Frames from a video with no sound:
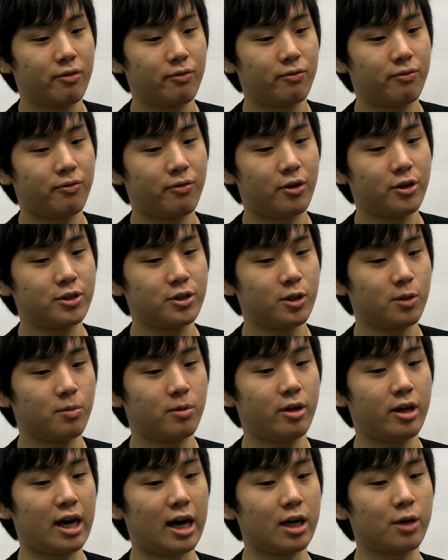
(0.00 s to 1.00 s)
First of
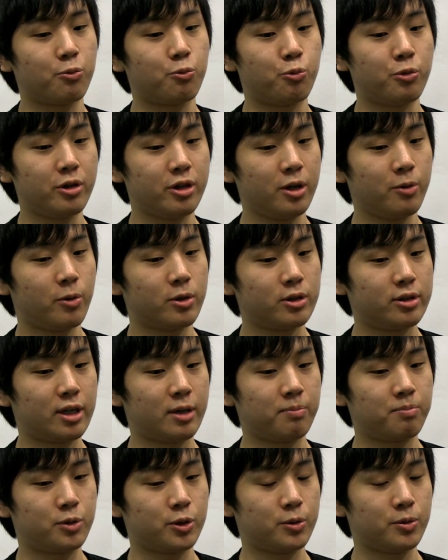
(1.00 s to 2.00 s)
all, I really want
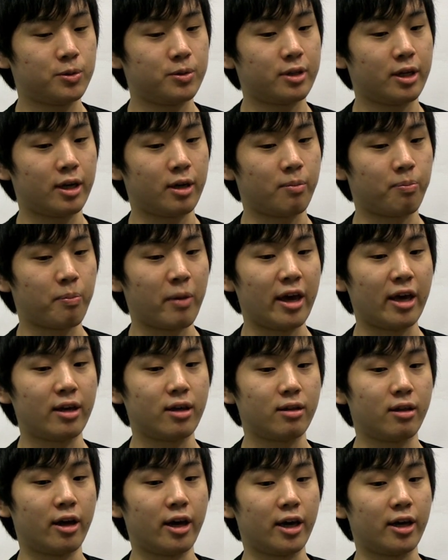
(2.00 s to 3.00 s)
them to like
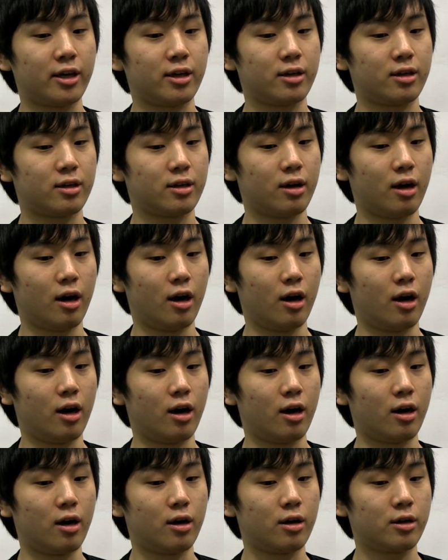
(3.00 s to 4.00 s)
make like
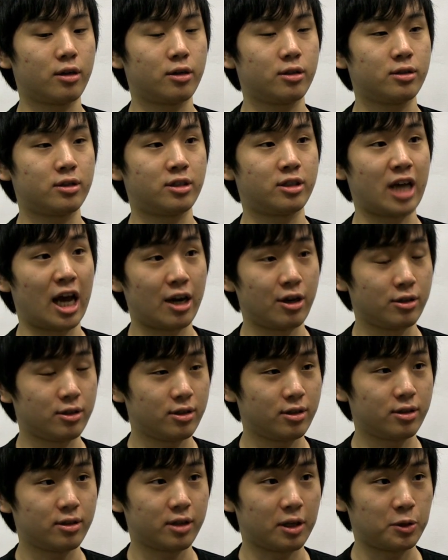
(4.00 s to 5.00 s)

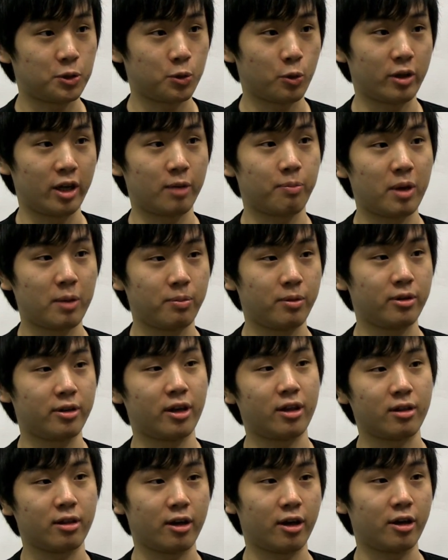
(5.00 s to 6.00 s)
channels so like people
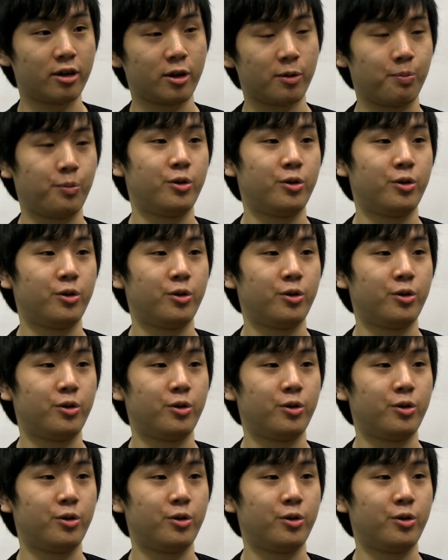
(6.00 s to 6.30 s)
can like